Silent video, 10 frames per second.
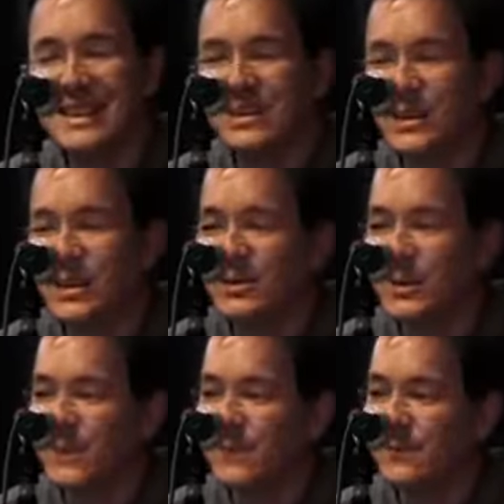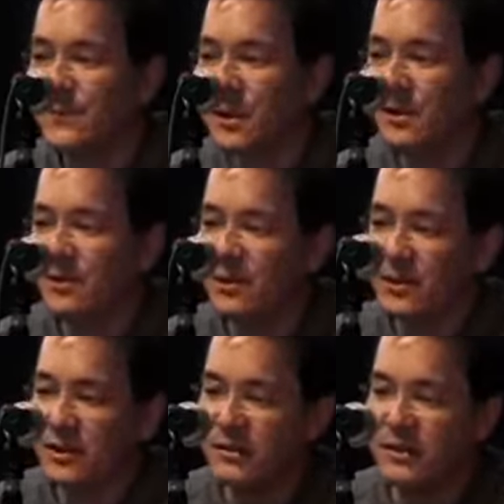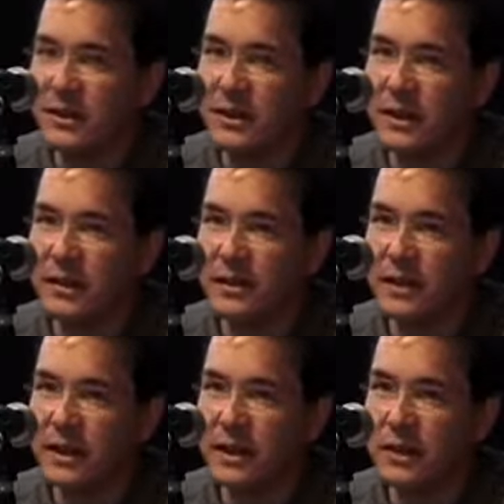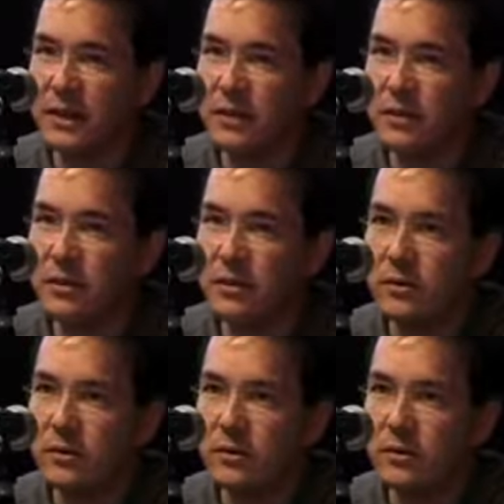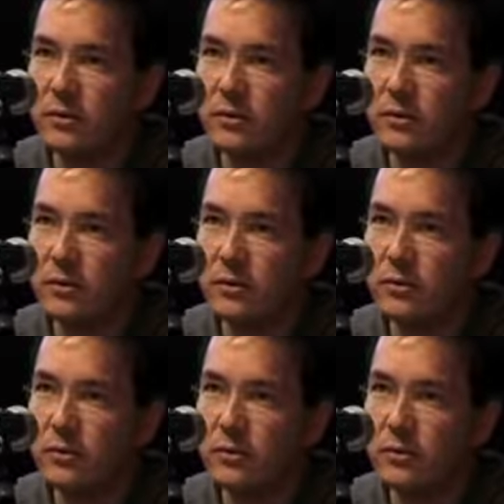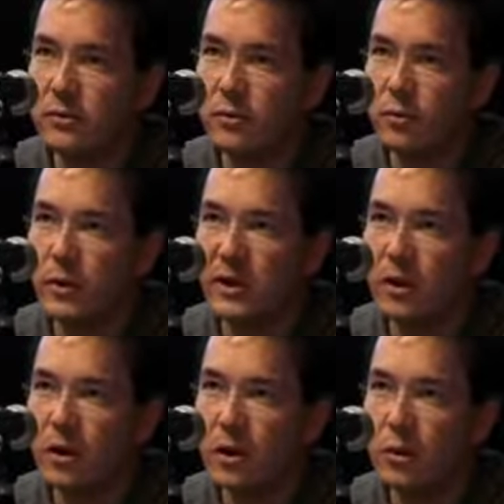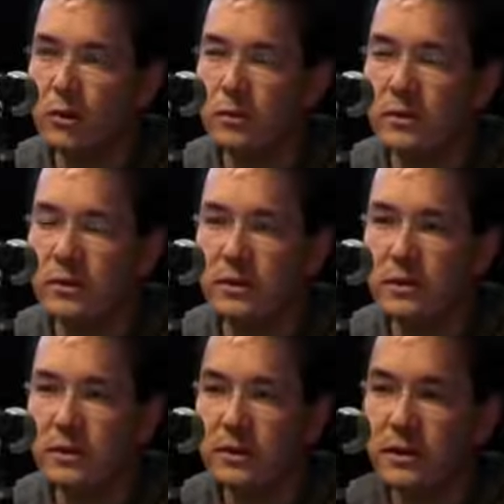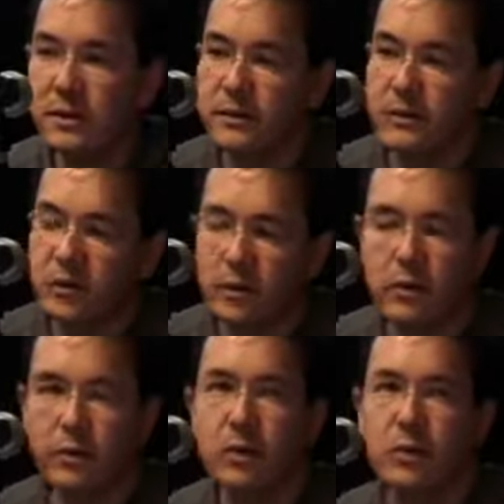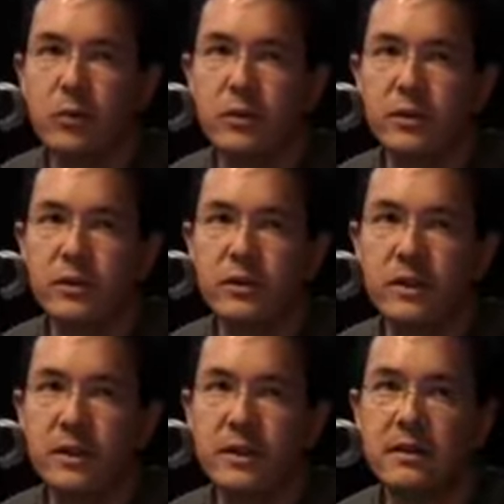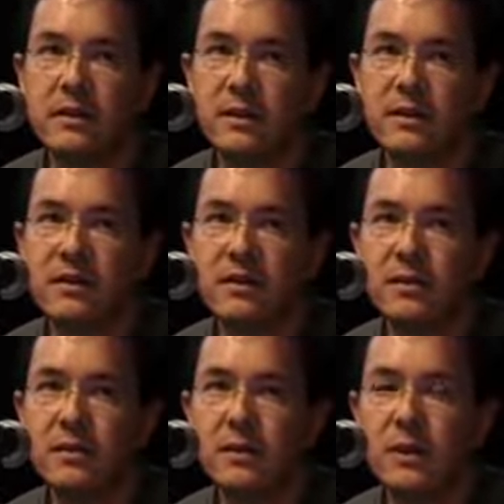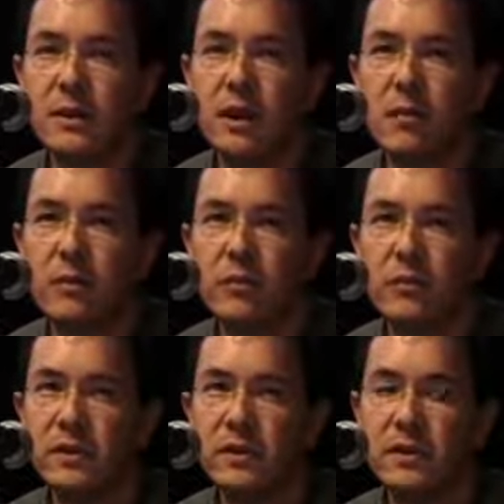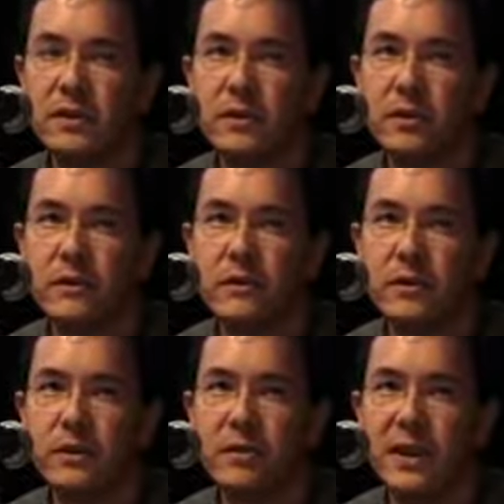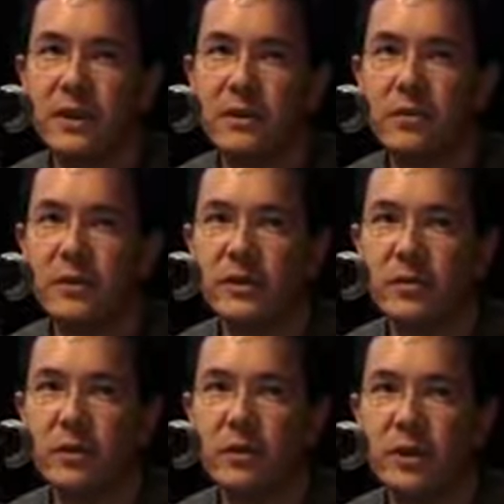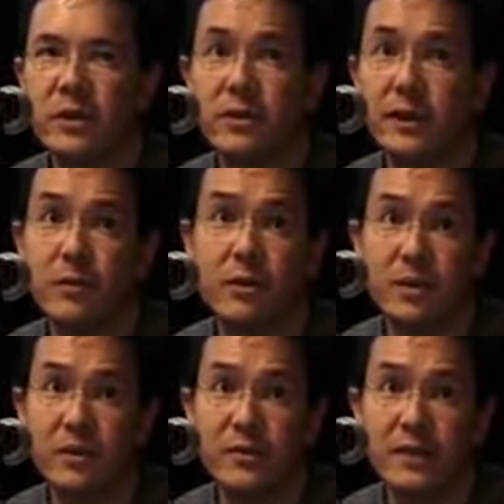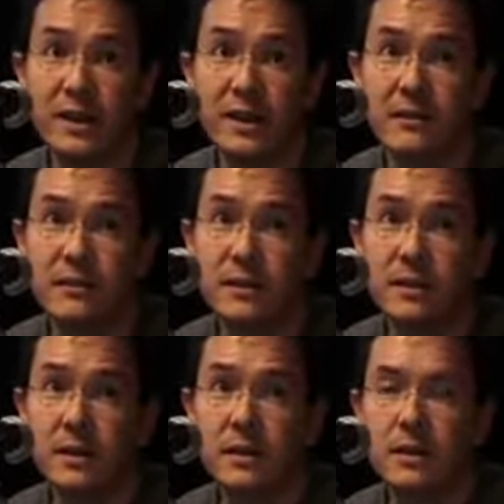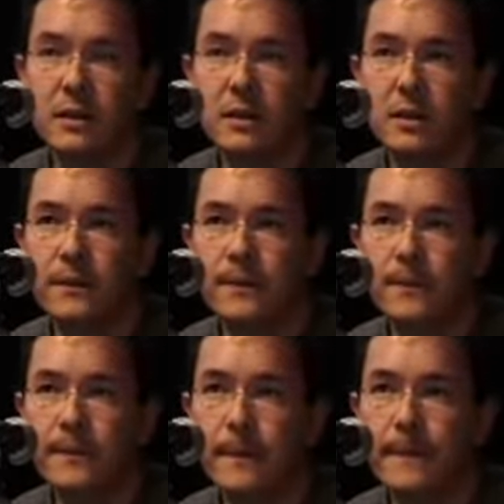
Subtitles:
So I've learned over the years to withhold showing my work to others until I'm pretty confident about it, almost to the point where I don't care what people say. And